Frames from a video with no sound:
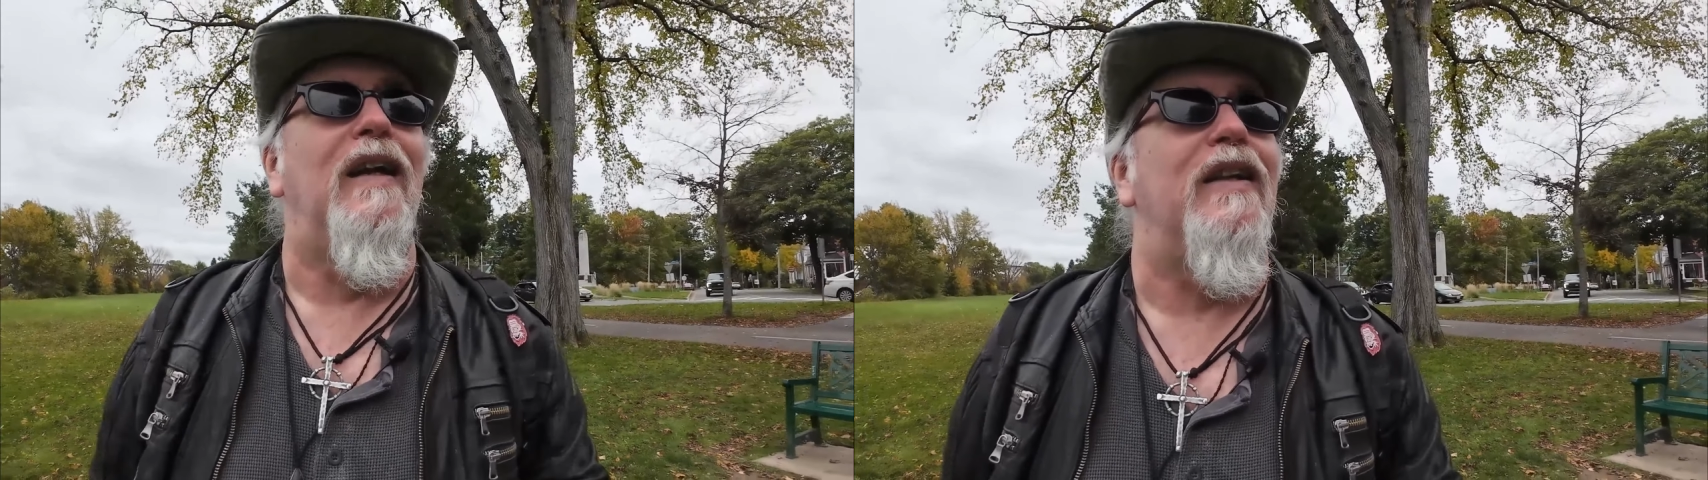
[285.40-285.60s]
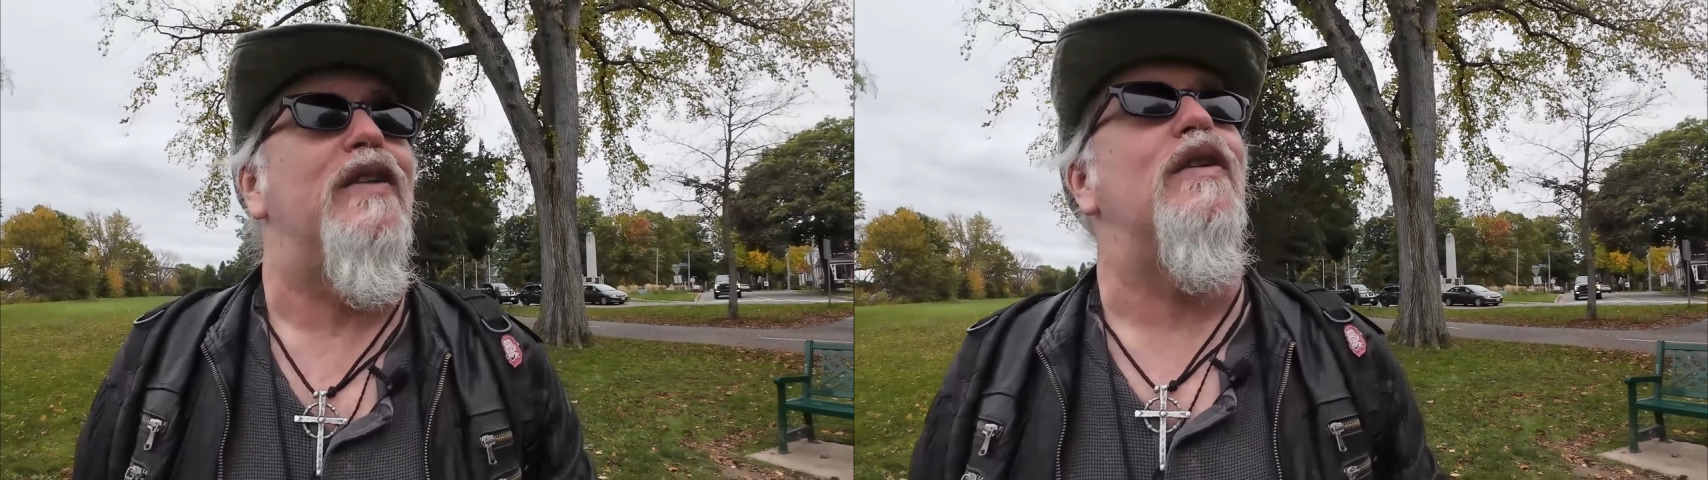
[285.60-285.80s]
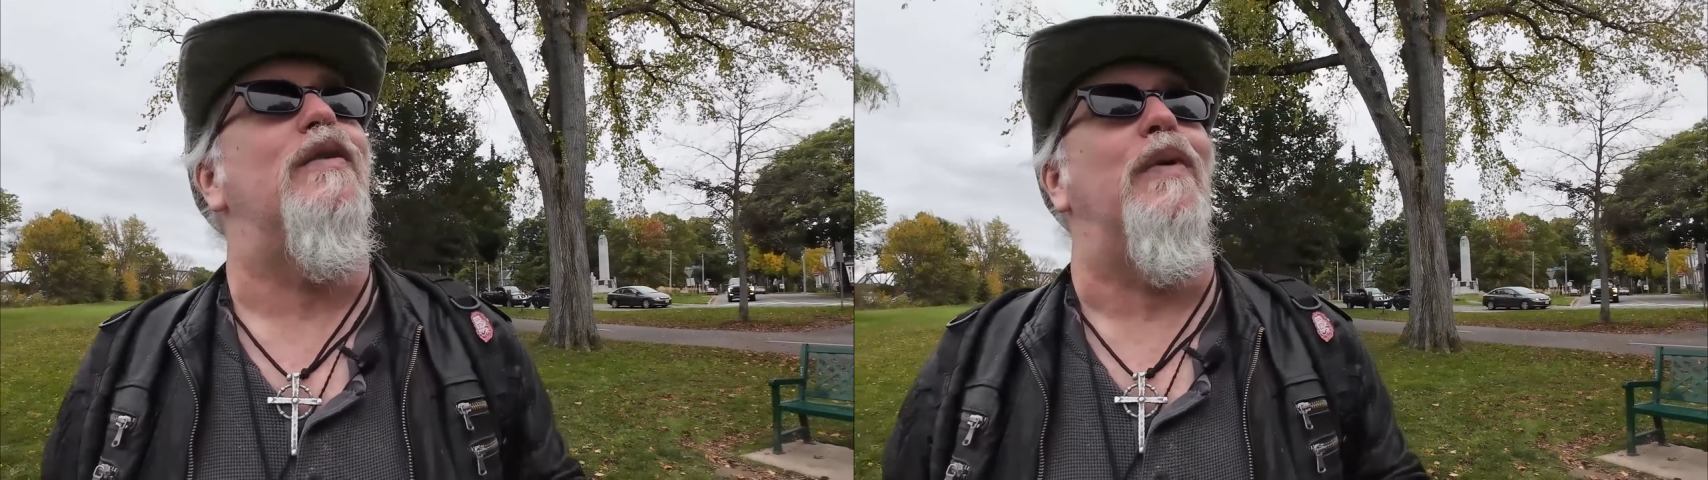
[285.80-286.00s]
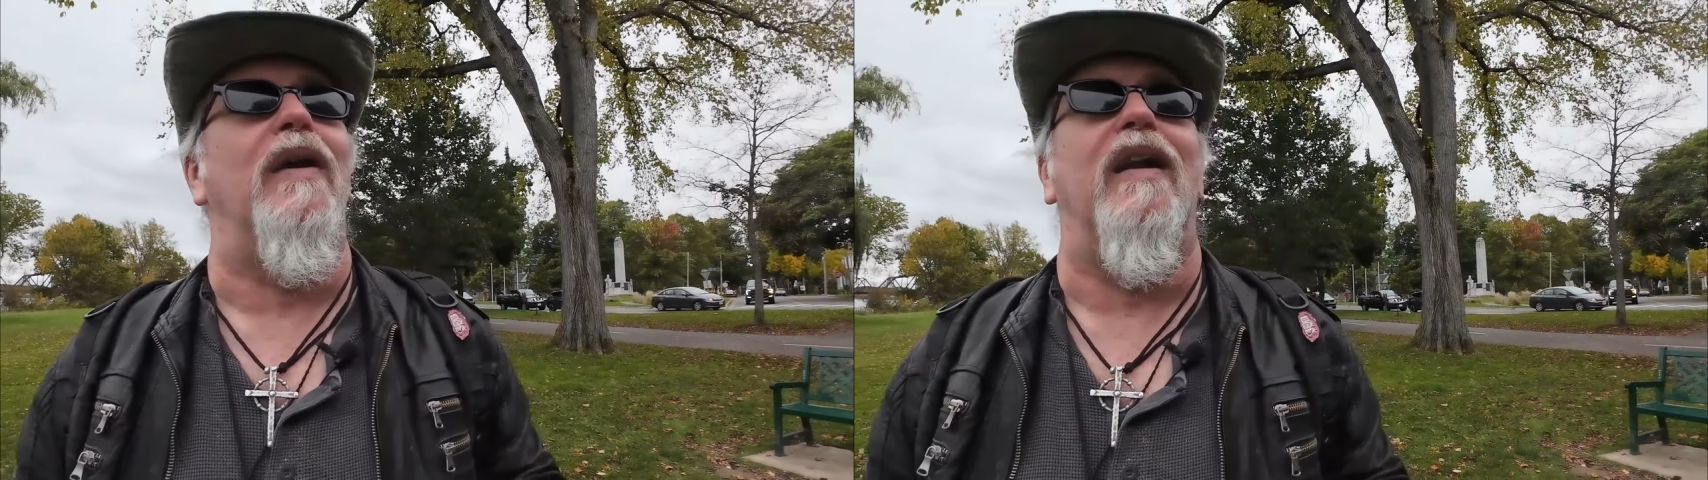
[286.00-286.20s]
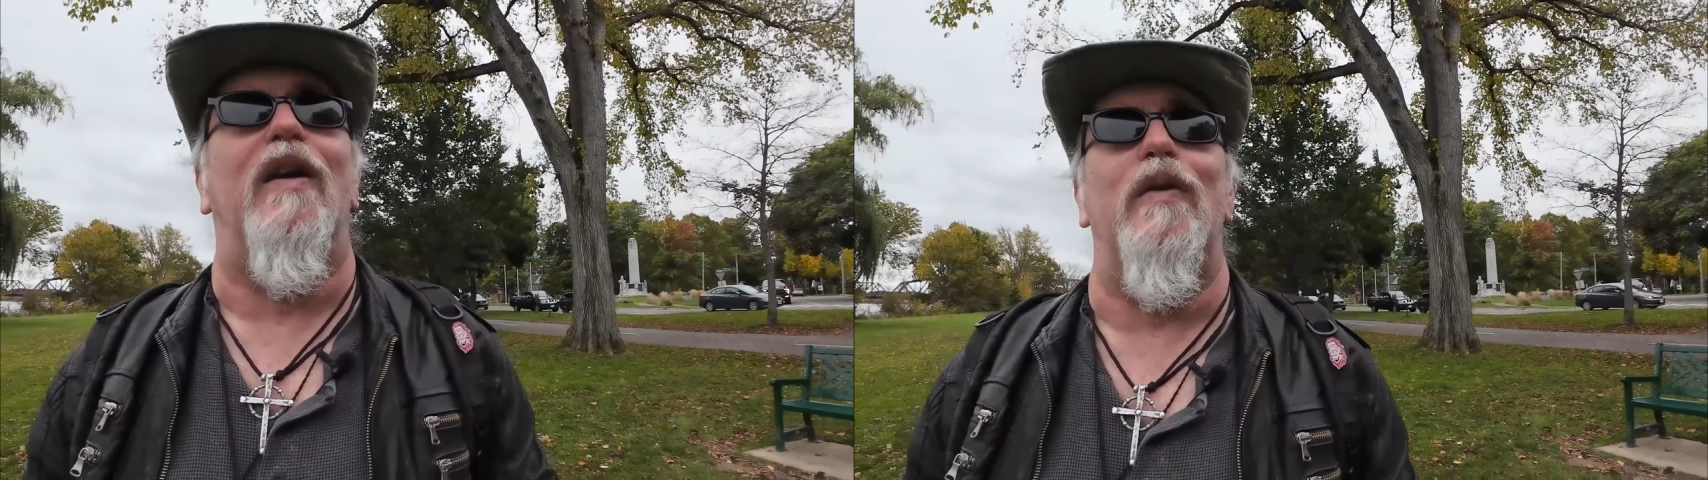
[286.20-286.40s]
this is the
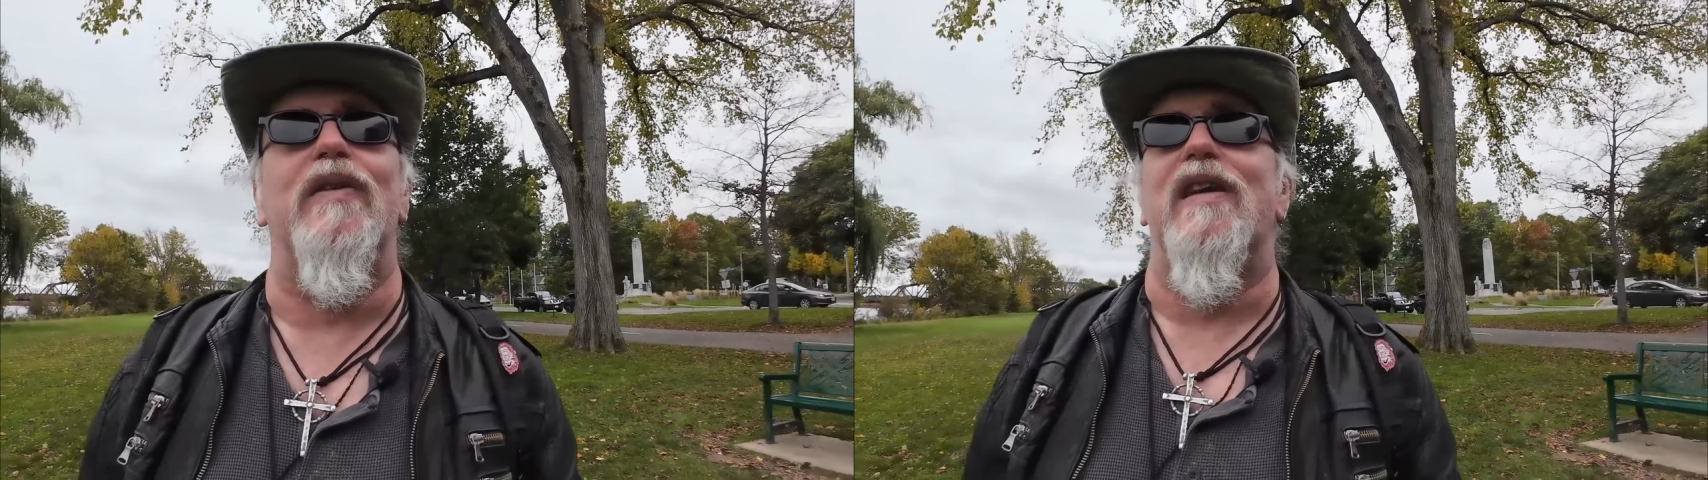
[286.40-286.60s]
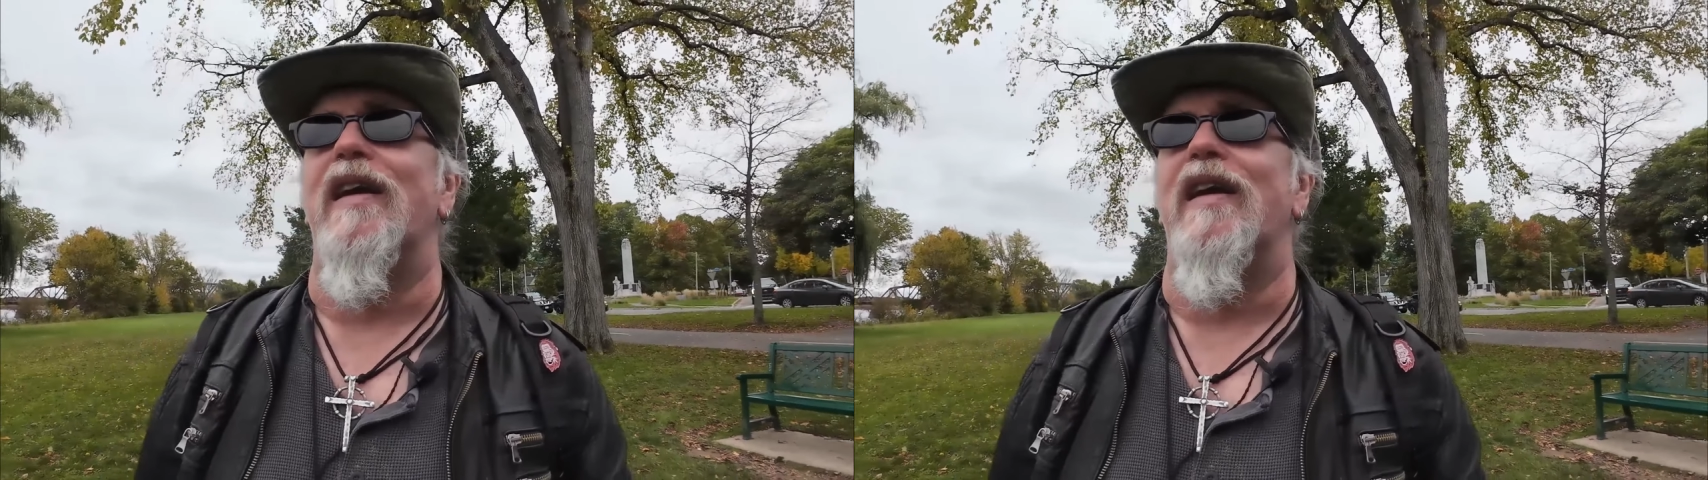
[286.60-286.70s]
part I always